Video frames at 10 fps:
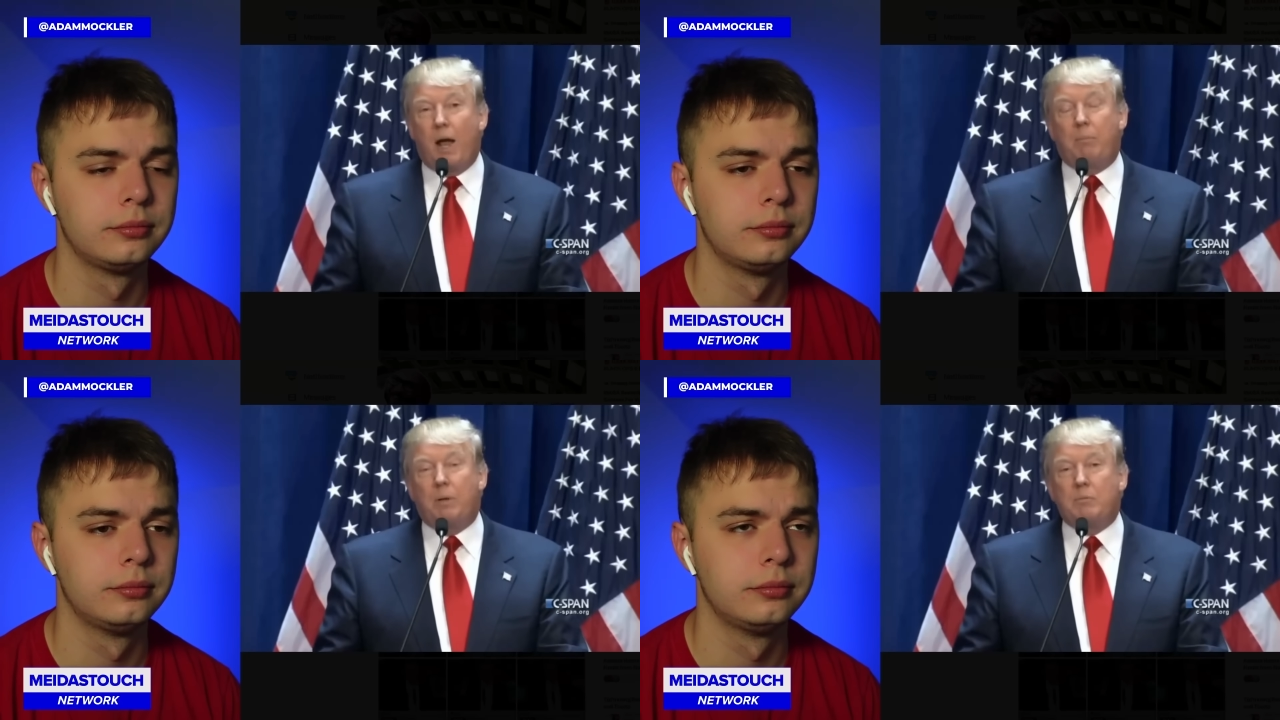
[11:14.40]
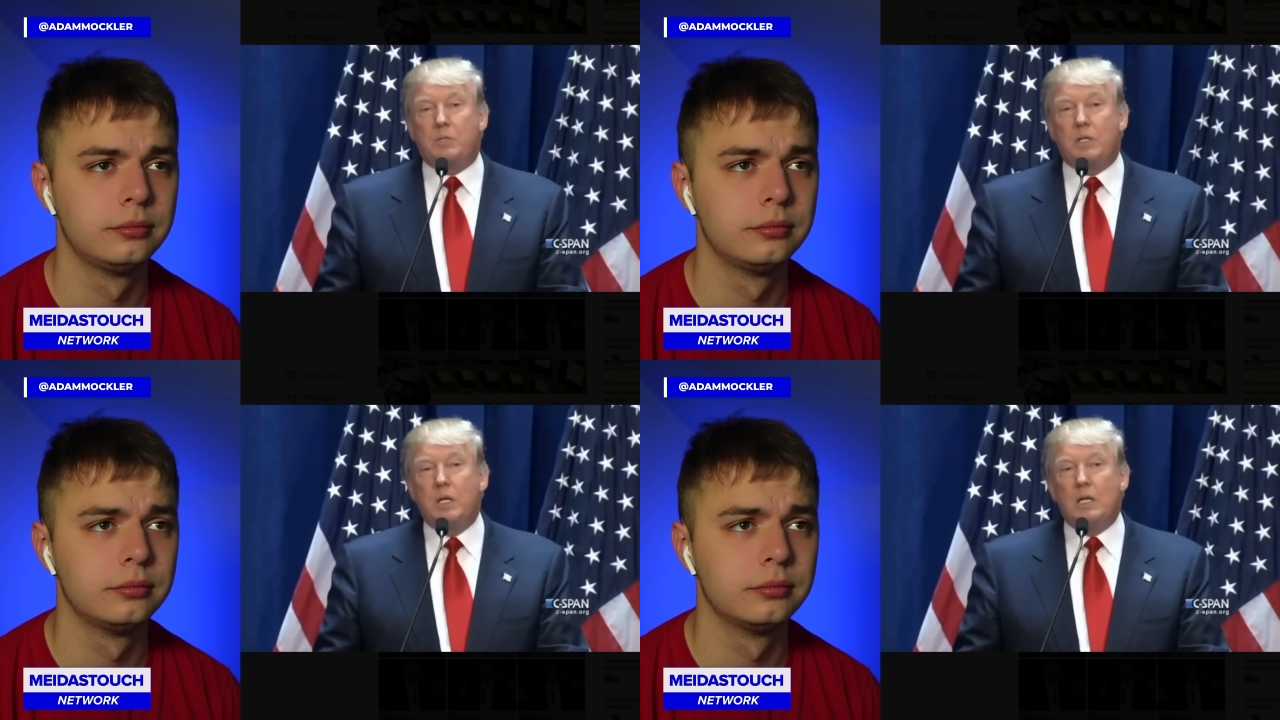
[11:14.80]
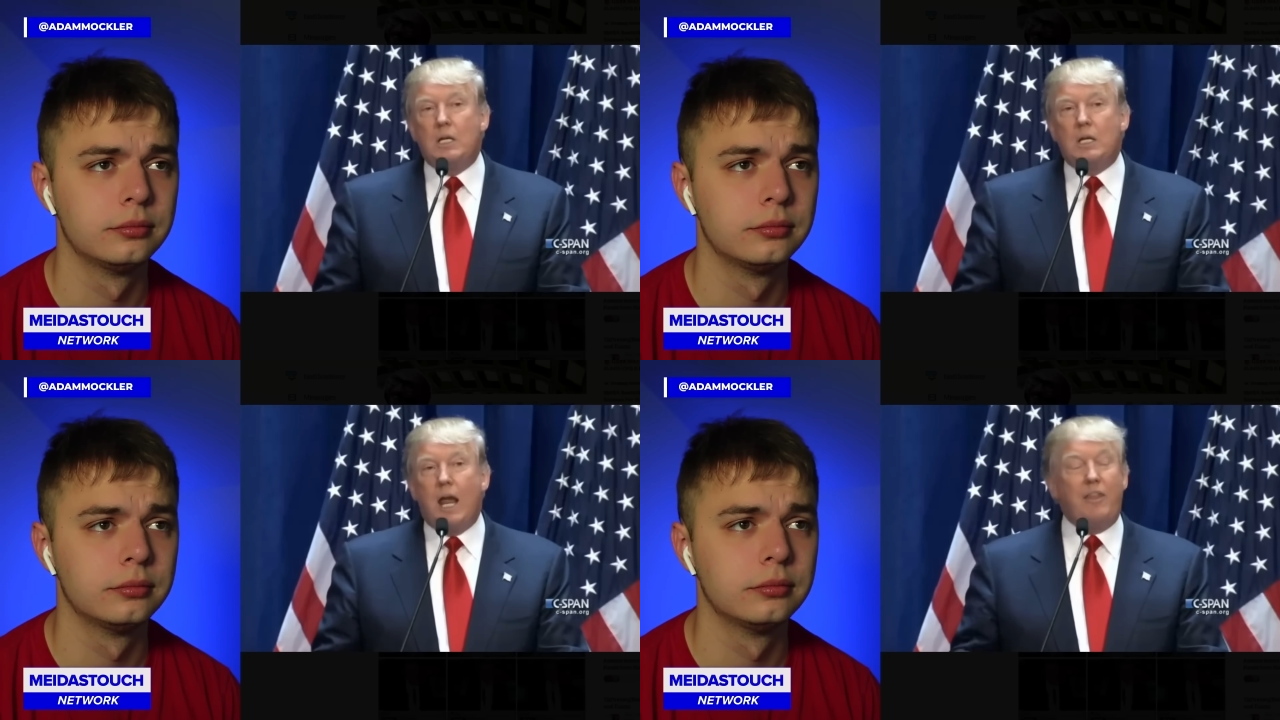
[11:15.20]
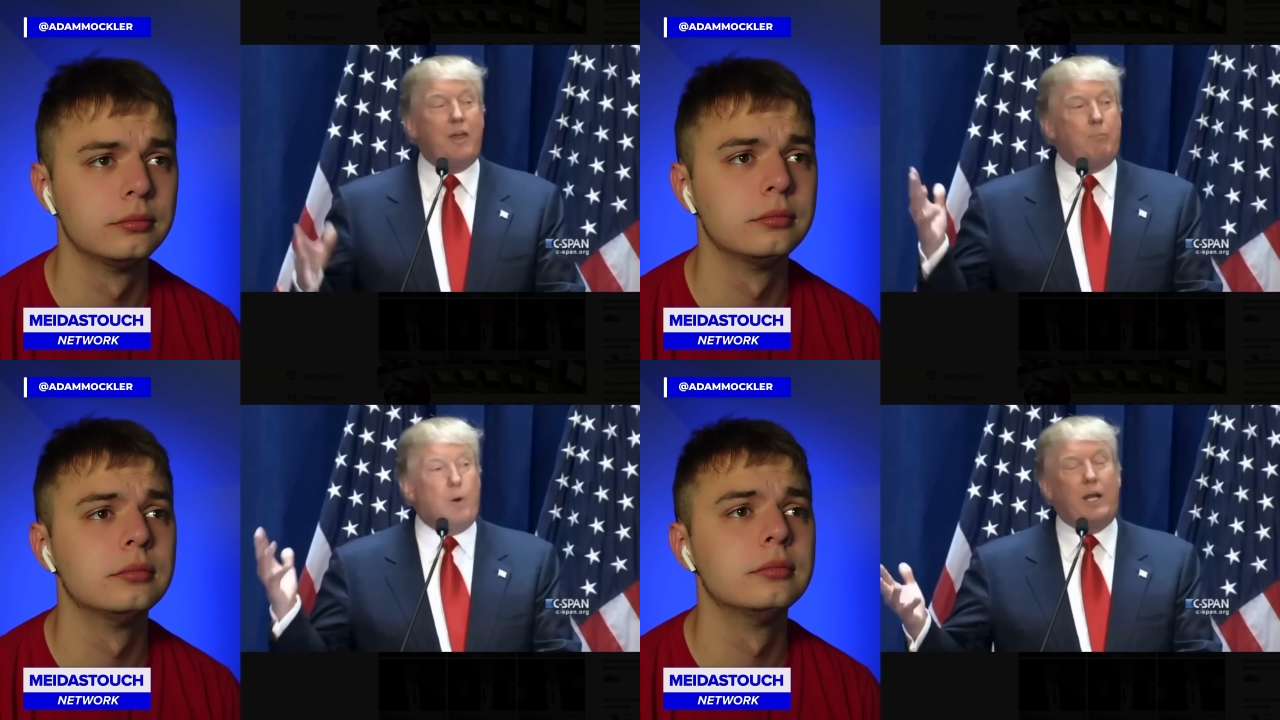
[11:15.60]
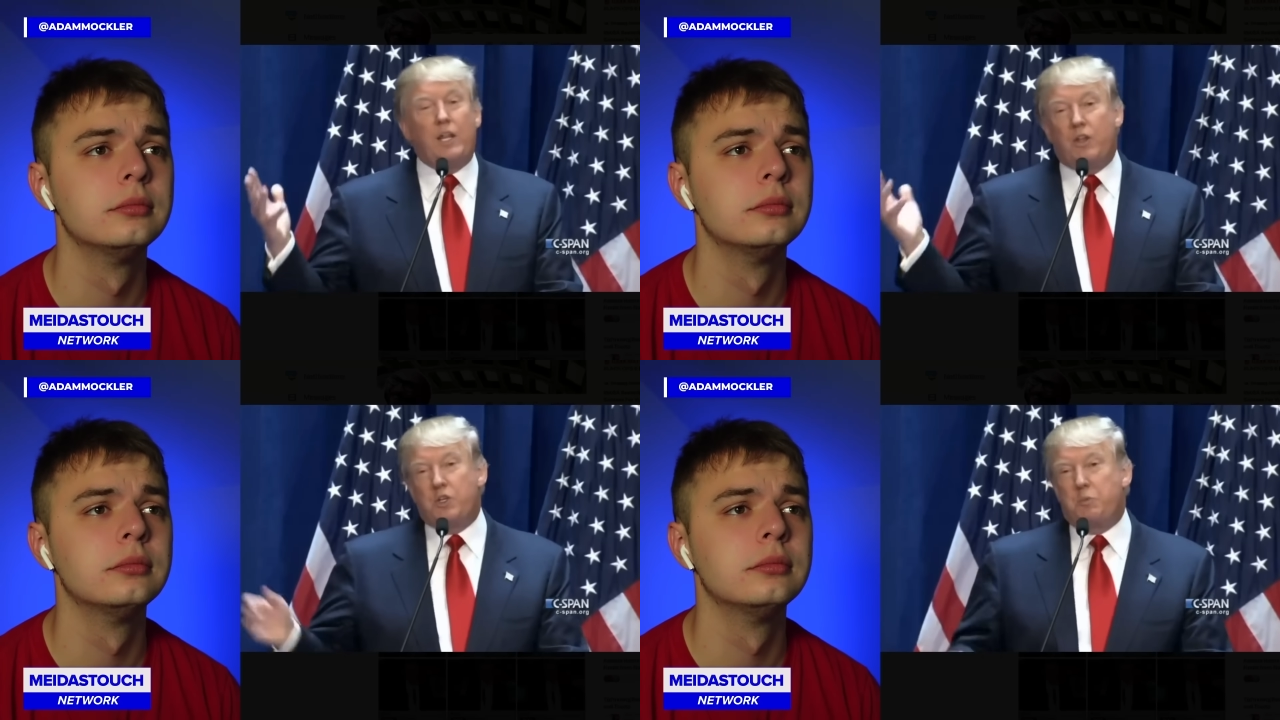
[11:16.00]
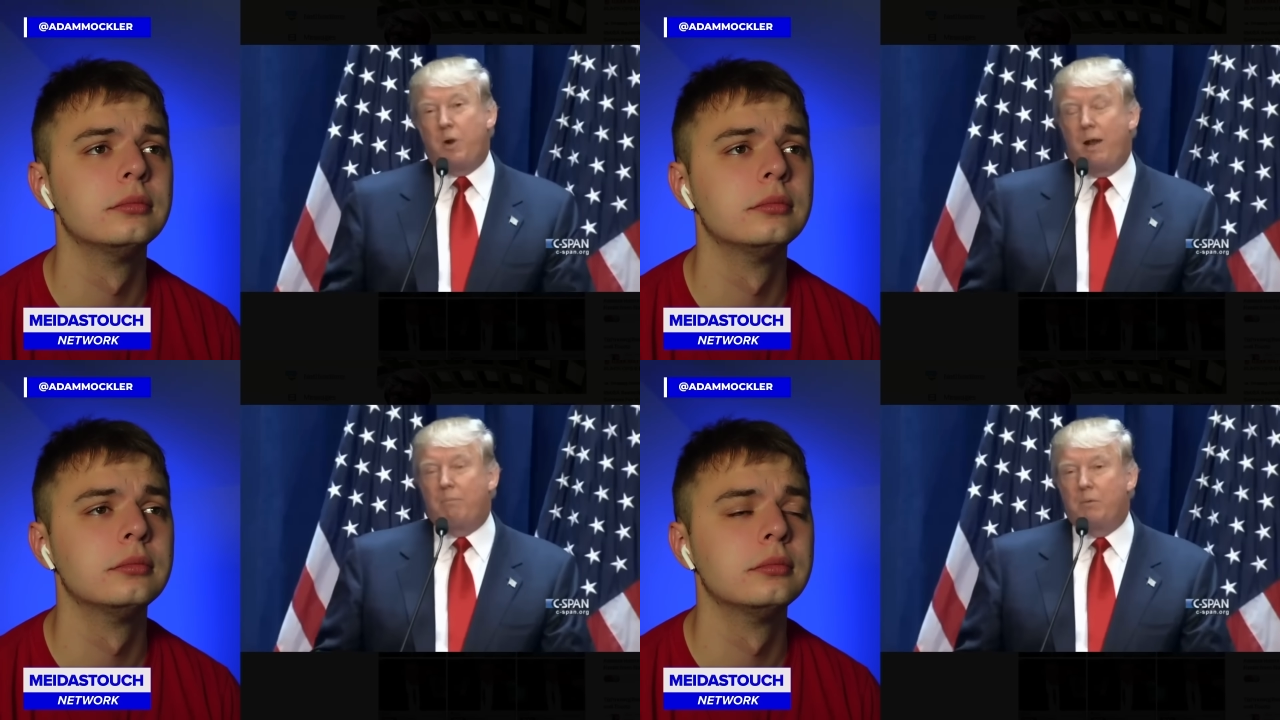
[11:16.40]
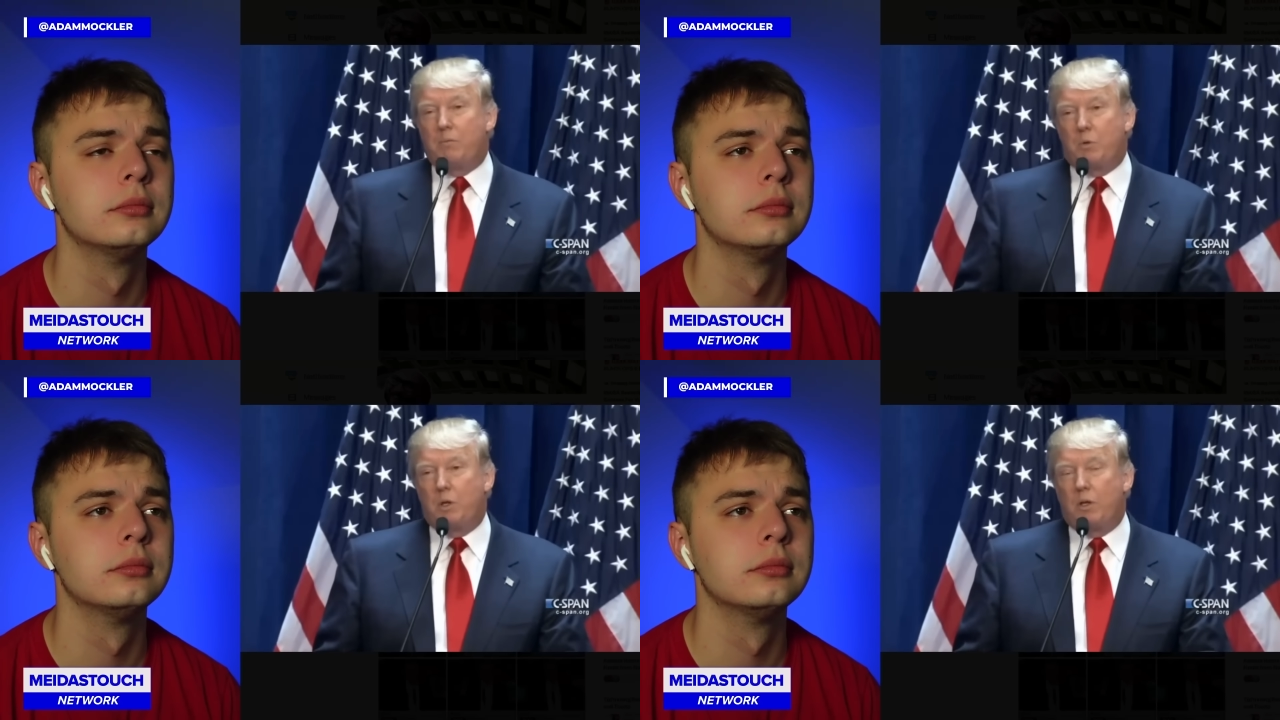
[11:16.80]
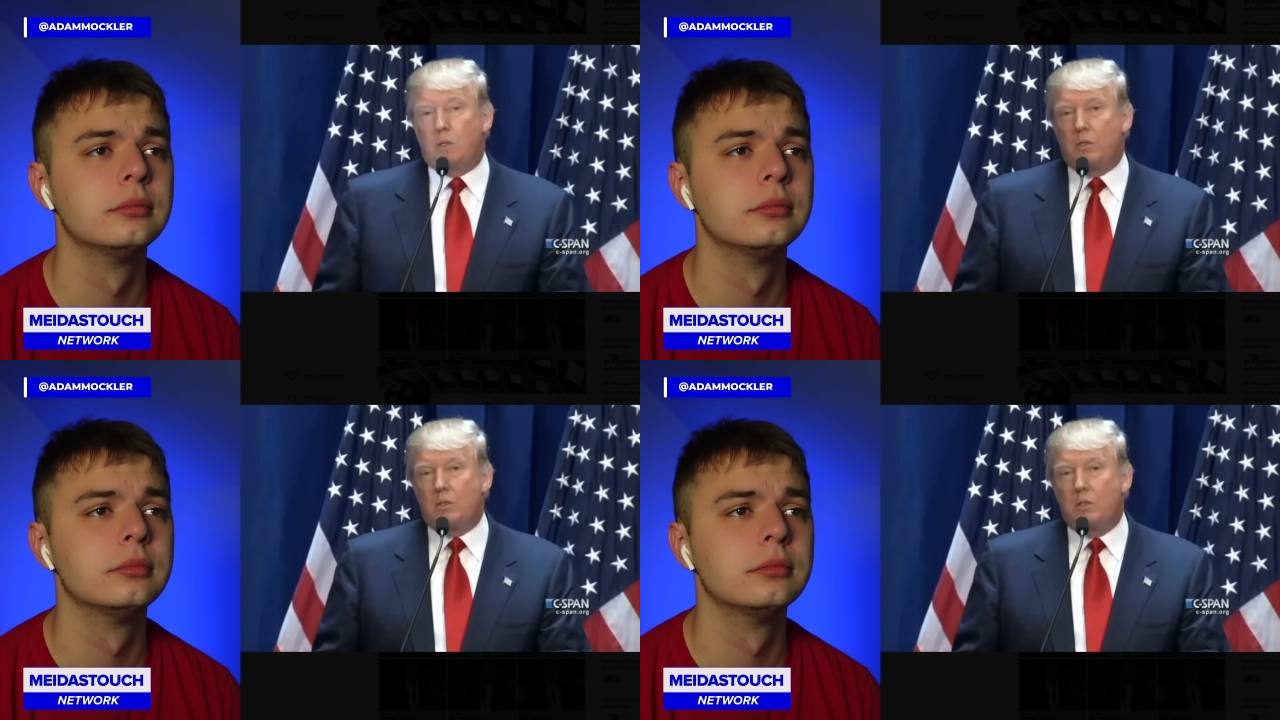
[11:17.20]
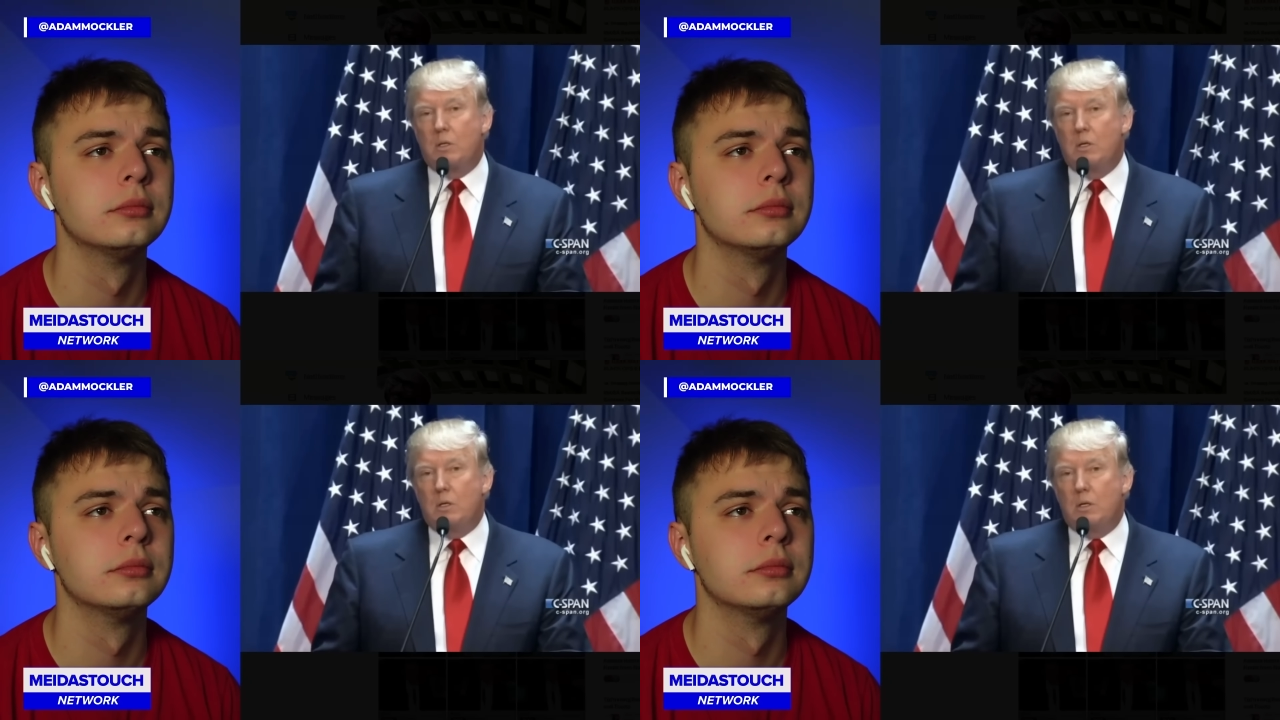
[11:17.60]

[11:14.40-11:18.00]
Speaker 1: problems, and they're bringing those problems with us.